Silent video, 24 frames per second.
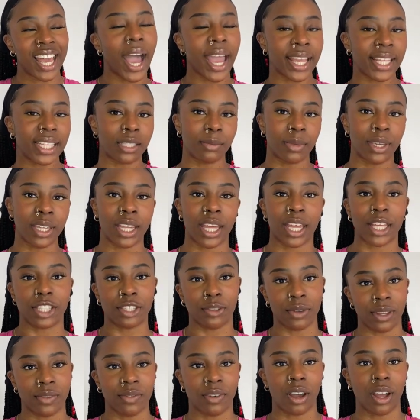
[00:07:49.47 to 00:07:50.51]
High
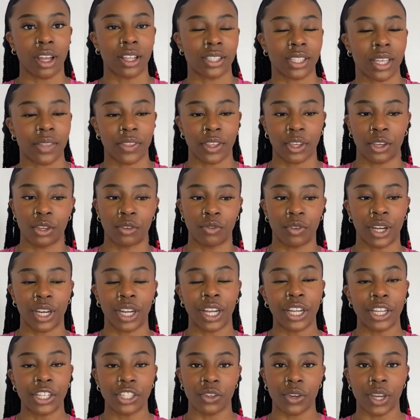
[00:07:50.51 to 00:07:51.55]
intermediate to advanced, I think you'd
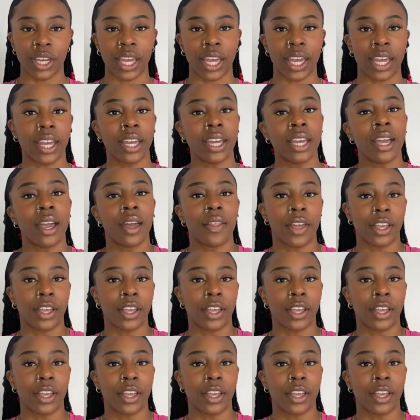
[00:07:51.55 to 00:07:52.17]
really enjoy it.